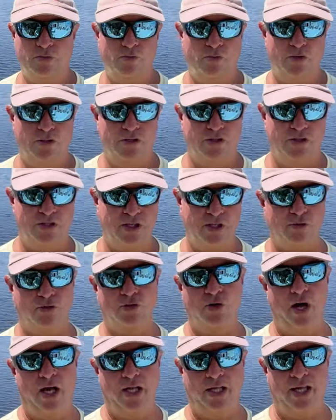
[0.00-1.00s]
We're still
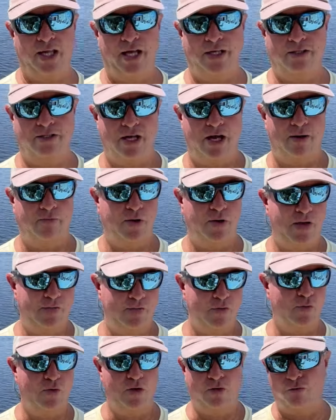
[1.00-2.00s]
trying to catch up,
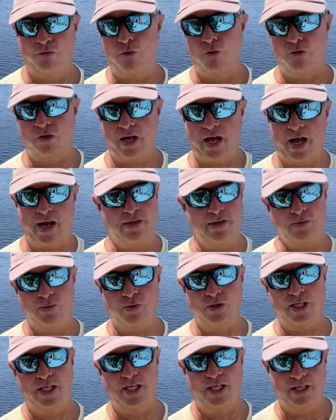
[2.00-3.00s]
even with four guys
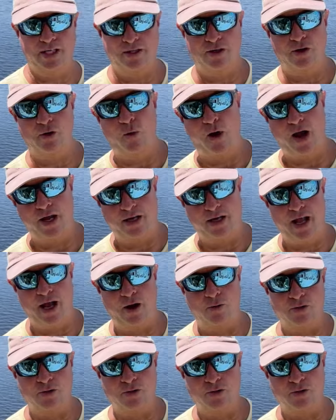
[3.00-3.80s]
working in there right now.